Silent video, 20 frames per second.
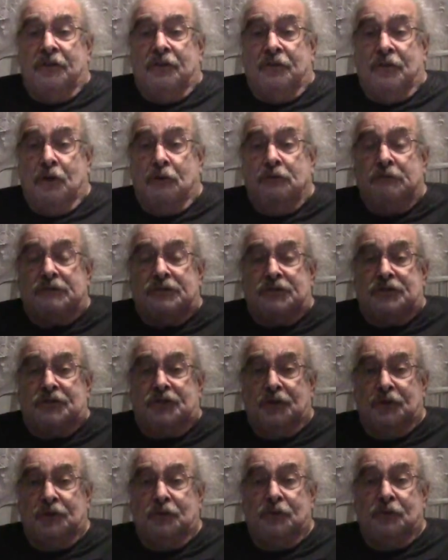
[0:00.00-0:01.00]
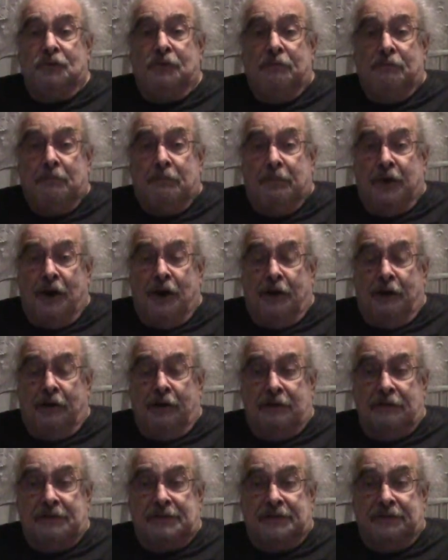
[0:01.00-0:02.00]
those two
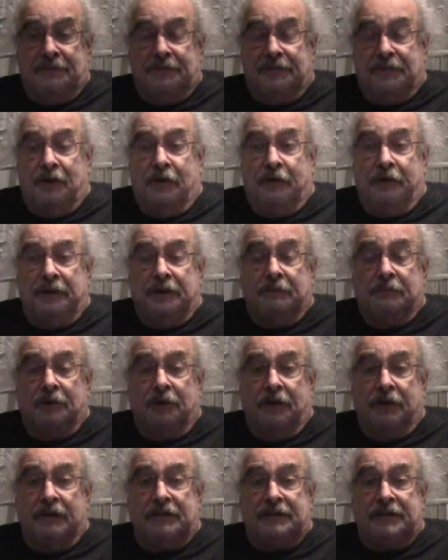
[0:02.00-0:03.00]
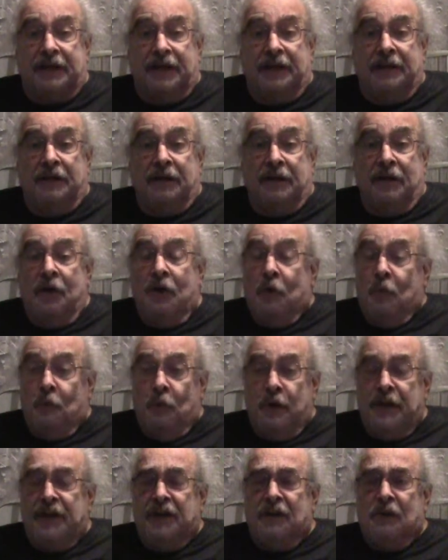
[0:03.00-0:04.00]
bars, the Florida bar said,
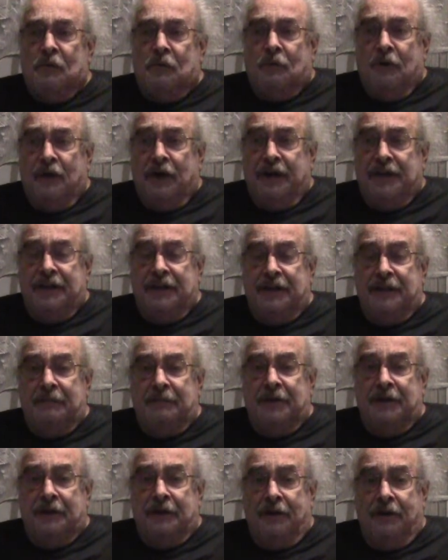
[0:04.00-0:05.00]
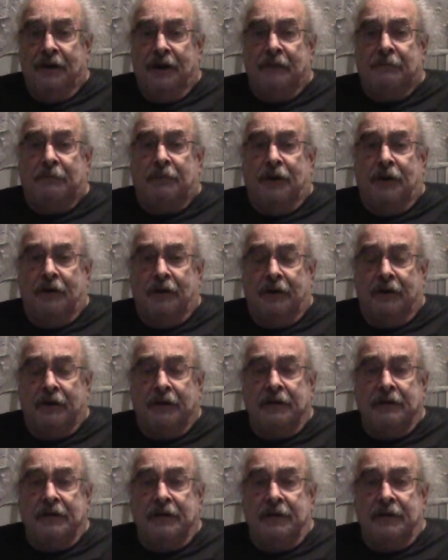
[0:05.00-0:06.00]
we don't want him in our
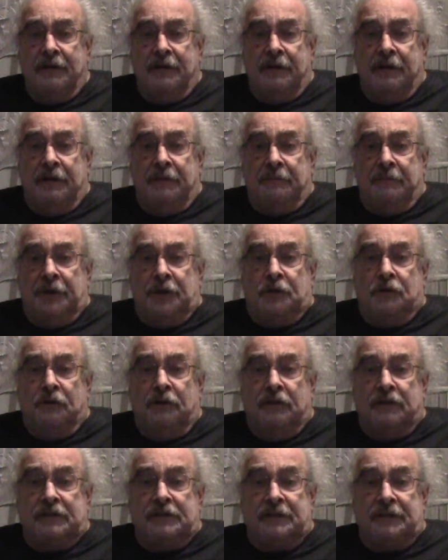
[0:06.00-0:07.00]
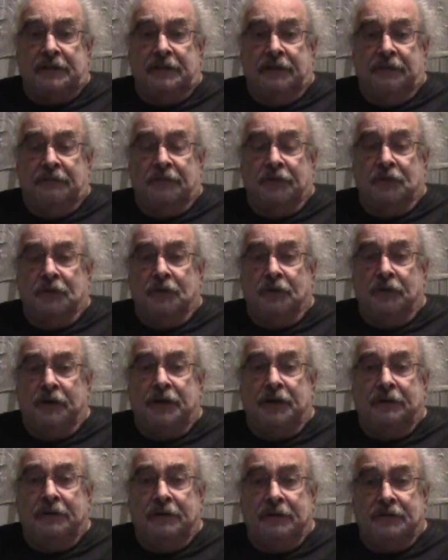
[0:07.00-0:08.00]
bar because if a
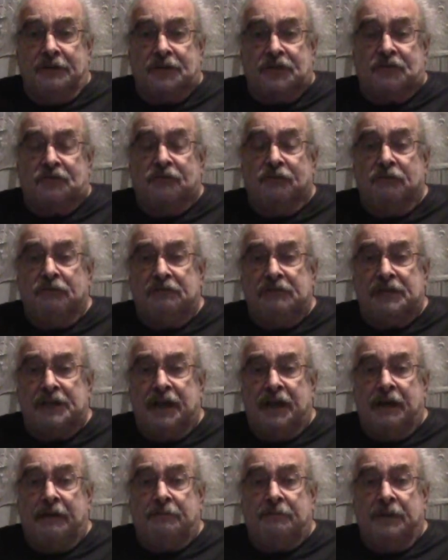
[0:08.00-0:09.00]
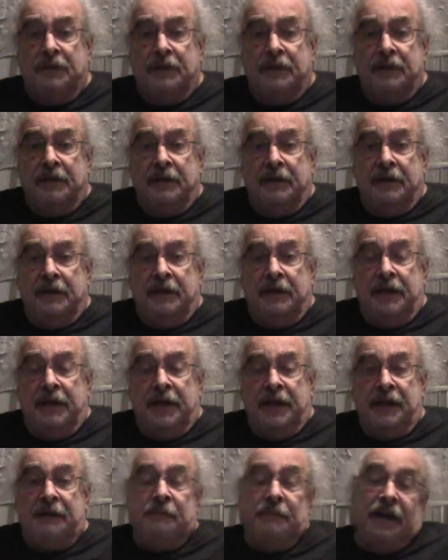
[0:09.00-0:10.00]
lawyer screws up,
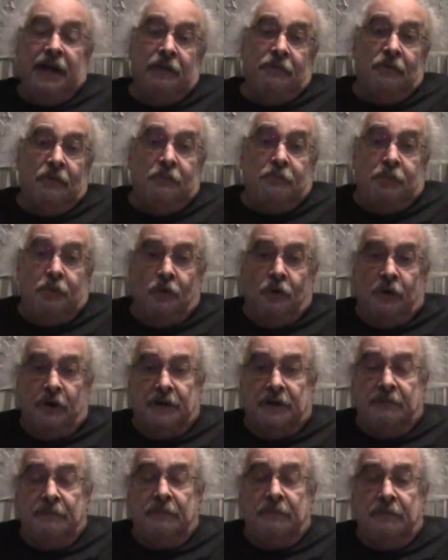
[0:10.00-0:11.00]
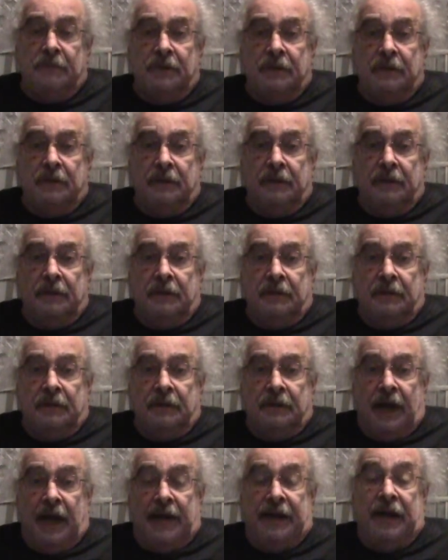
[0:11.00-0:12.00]
he may report him
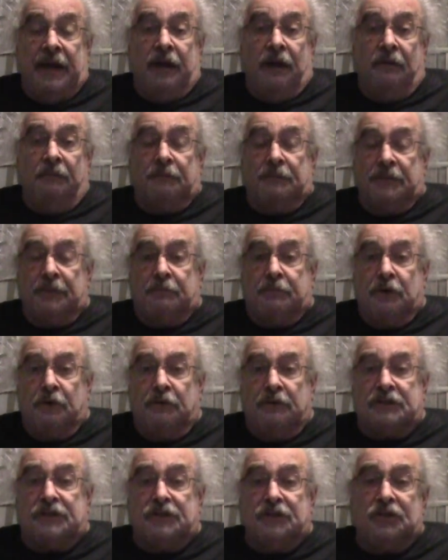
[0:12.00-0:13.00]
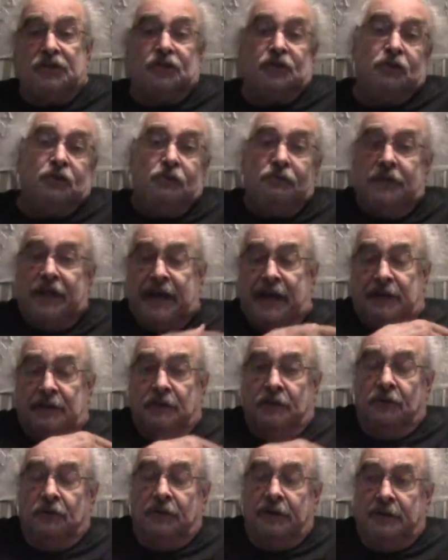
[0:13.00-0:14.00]
and help the person sue that
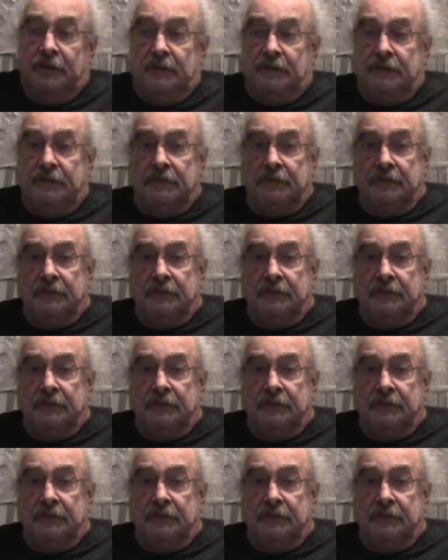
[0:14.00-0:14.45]
lawyer.